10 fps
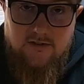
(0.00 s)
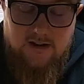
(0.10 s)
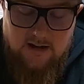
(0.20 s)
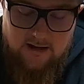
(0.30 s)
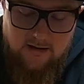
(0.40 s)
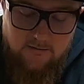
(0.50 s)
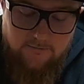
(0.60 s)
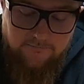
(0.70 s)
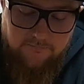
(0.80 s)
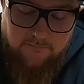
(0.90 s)
and a negative,
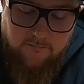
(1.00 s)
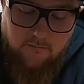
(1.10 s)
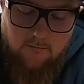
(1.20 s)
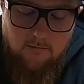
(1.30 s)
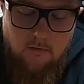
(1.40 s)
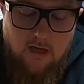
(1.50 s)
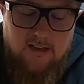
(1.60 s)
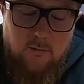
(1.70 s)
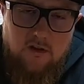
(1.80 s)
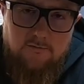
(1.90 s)

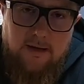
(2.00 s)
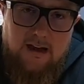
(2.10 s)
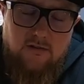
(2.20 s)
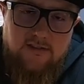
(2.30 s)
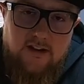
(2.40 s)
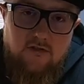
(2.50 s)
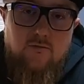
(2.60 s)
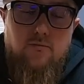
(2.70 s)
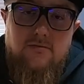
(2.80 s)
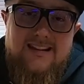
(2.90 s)
as well as battery tender's
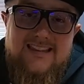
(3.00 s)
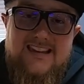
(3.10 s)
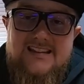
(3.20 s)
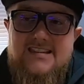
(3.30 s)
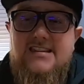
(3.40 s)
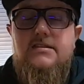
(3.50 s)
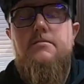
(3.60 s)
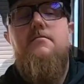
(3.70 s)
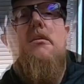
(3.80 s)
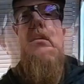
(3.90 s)
pre-lead
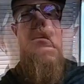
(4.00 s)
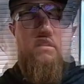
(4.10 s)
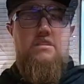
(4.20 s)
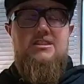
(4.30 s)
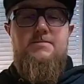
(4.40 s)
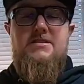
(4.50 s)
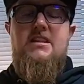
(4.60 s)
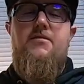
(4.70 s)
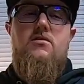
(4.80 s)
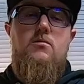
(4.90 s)
system.
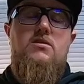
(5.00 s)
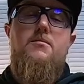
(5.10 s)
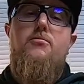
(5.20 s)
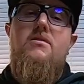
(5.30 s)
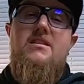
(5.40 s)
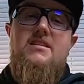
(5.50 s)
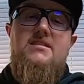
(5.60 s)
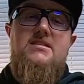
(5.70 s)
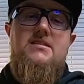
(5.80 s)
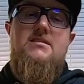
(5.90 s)
Specifically with the
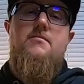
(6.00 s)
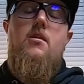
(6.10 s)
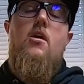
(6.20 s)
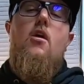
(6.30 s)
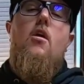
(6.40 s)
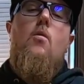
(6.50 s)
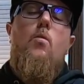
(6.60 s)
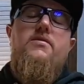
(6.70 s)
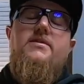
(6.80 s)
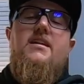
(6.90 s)
pre-lead system,
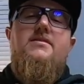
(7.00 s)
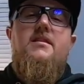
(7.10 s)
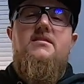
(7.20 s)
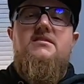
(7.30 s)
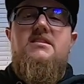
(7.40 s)
what that does